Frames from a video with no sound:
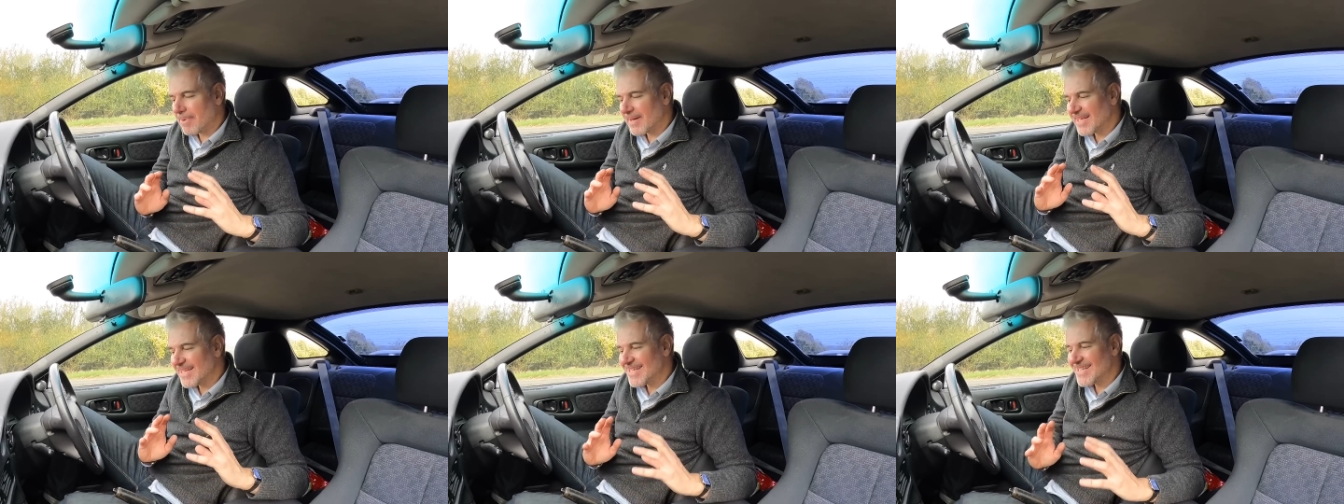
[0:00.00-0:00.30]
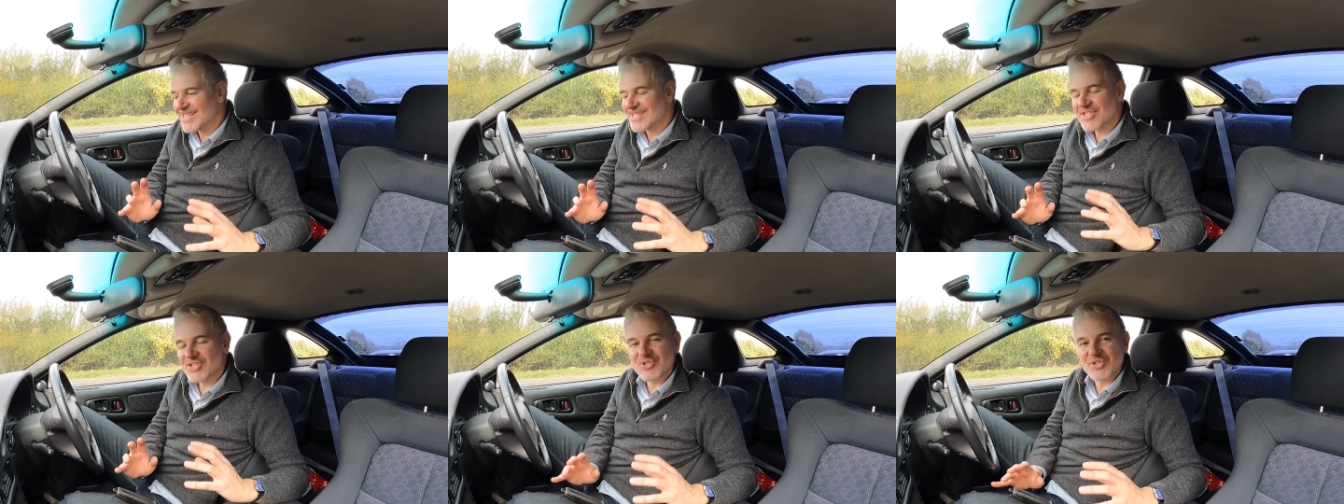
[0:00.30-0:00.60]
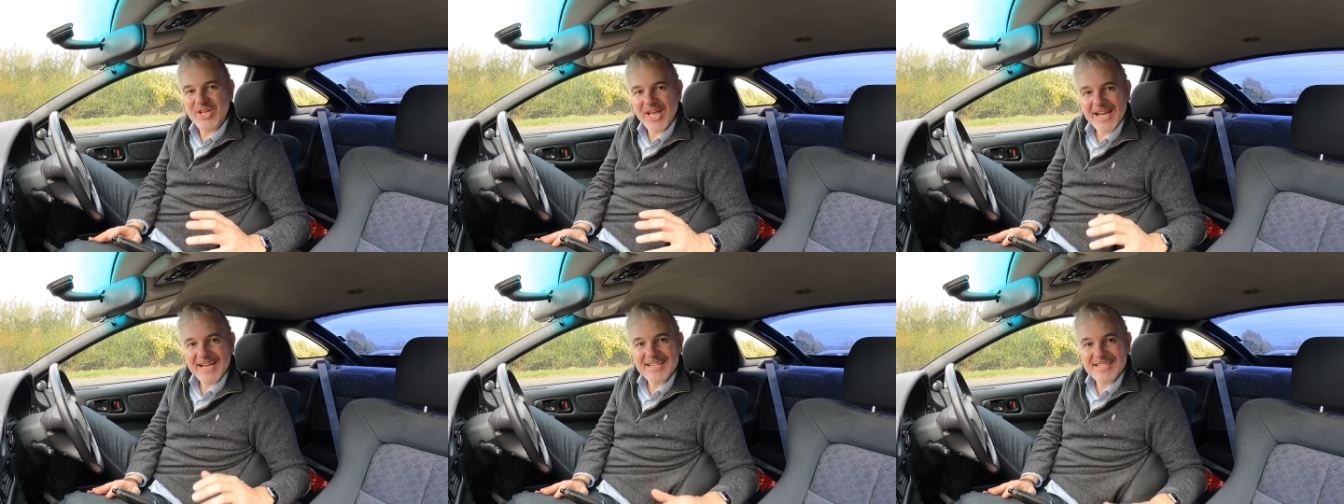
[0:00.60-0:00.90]
please
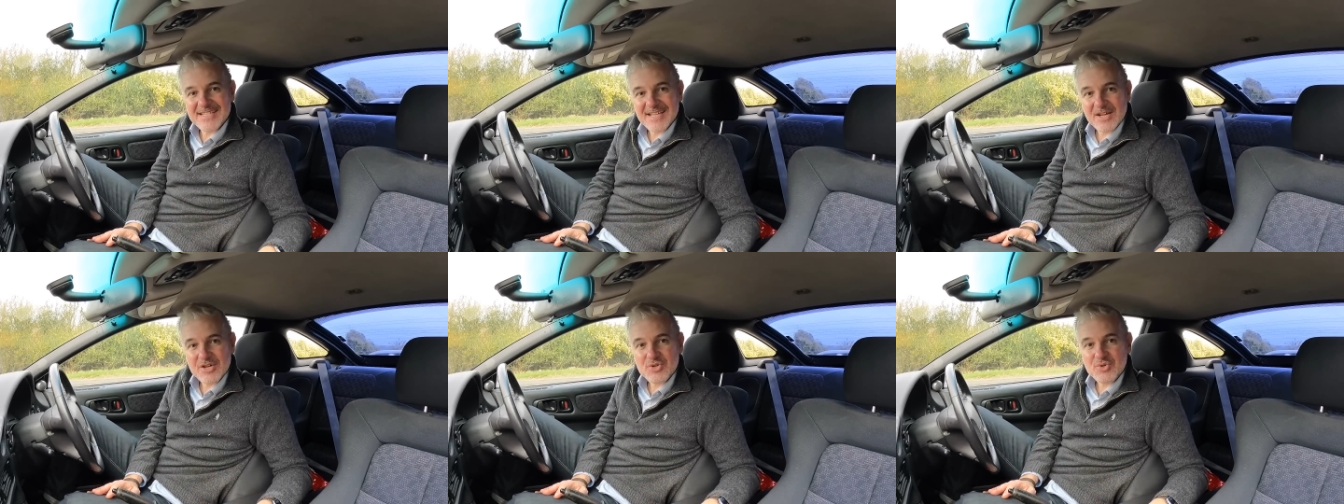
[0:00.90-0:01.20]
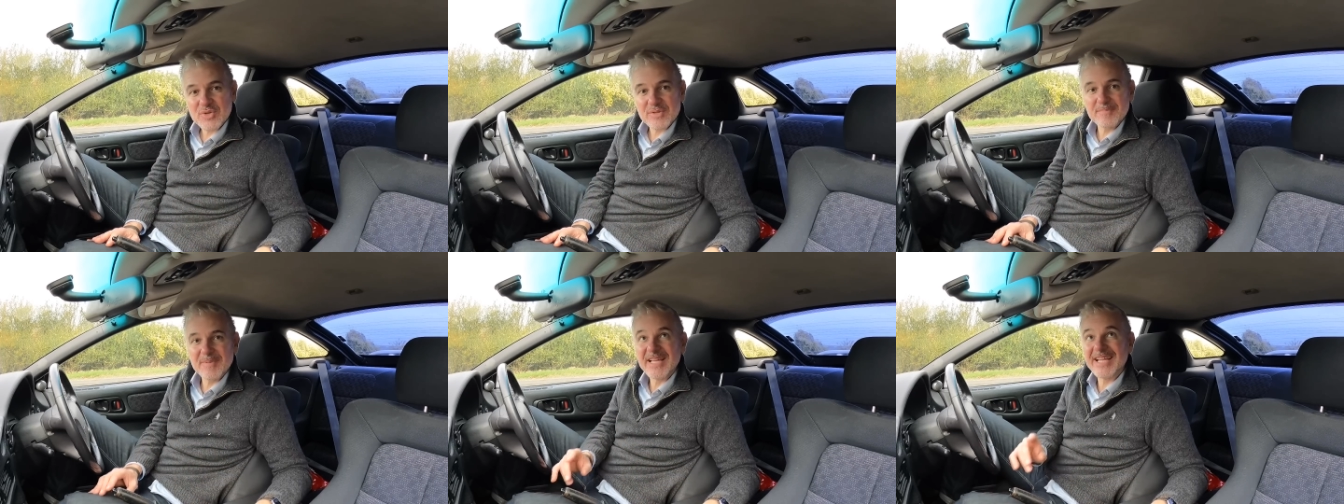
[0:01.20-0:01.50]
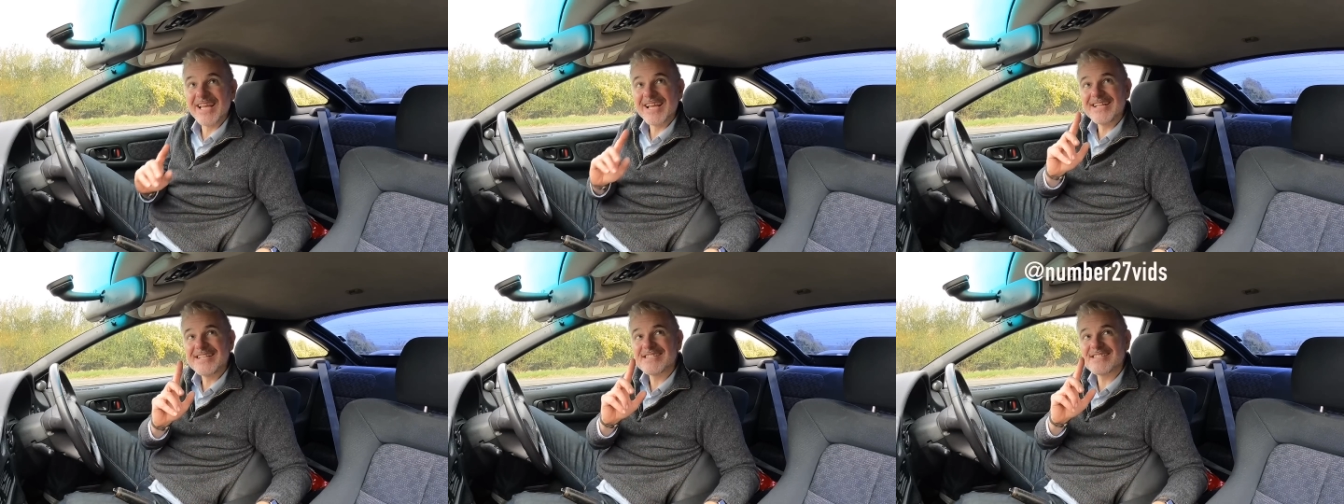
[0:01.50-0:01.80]
do get in touch with
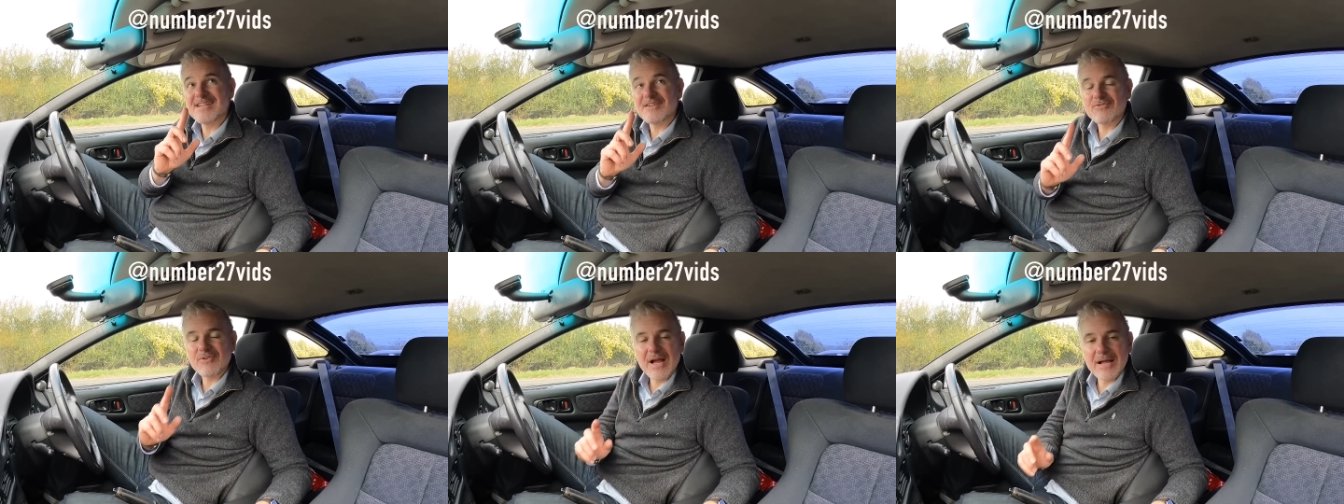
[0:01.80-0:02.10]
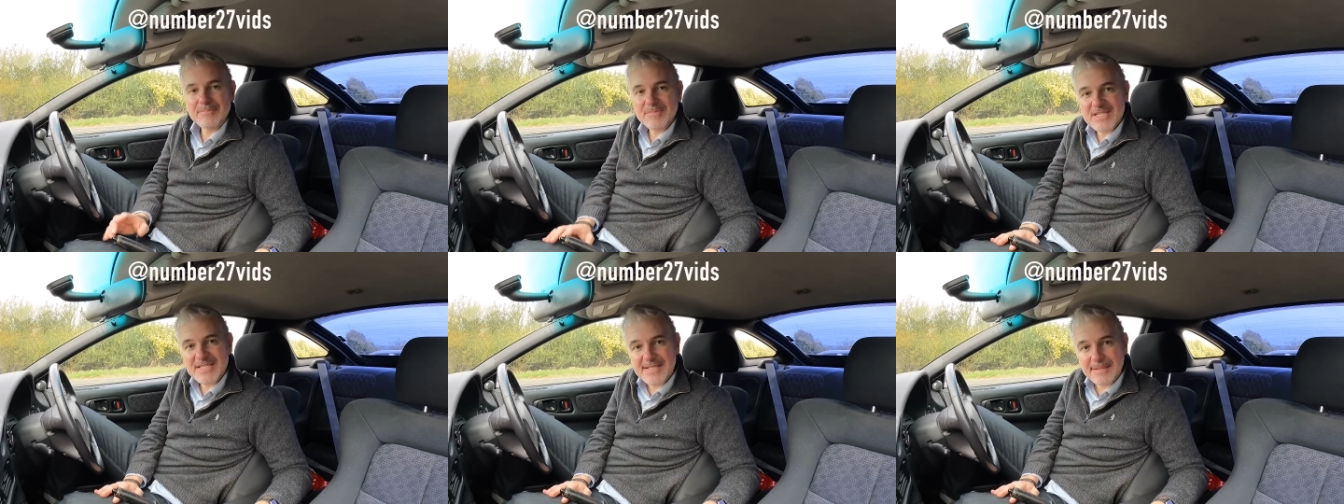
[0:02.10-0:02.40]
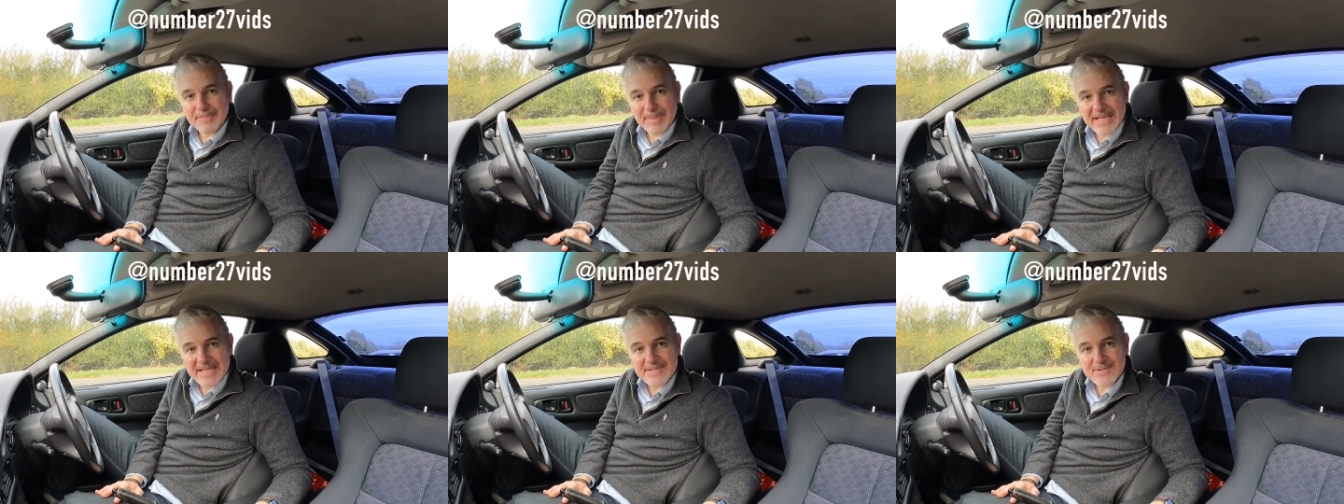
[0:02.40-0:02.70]
me. Instagram is
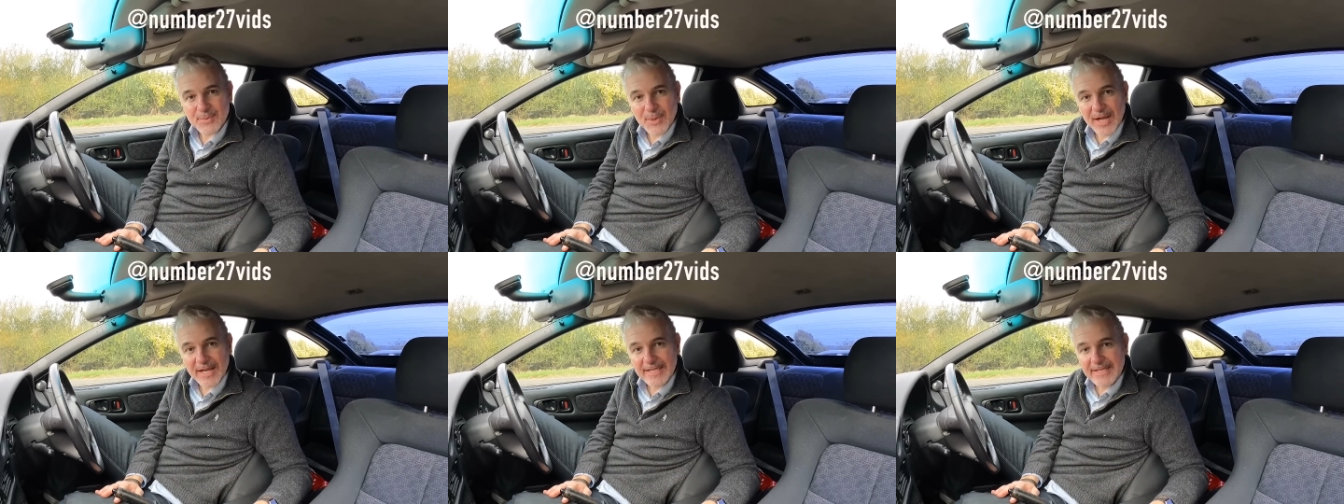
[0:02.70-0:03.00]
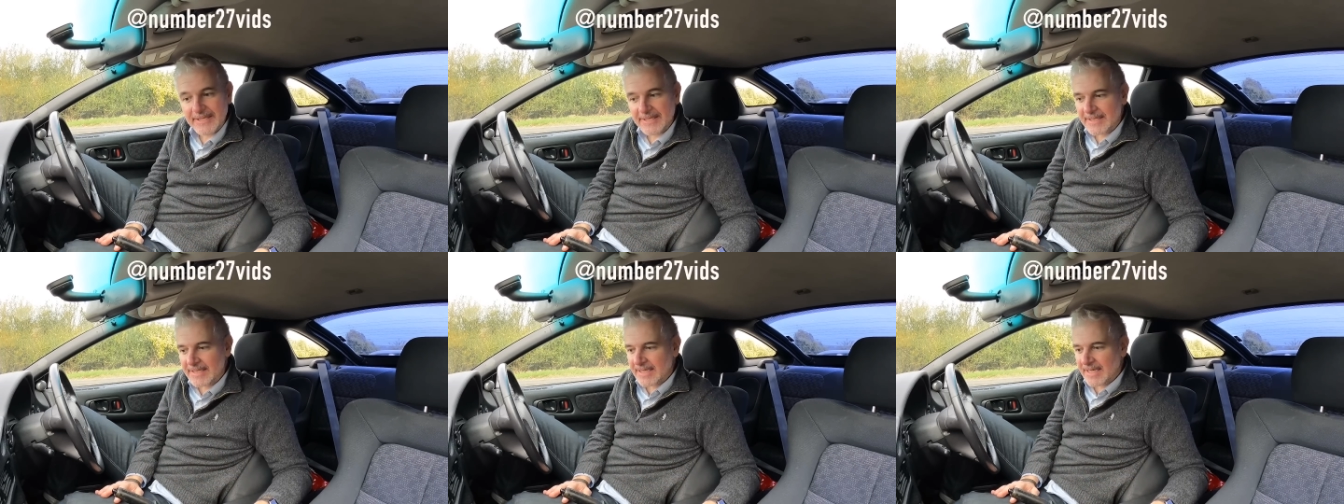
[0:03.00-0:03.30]
the best way.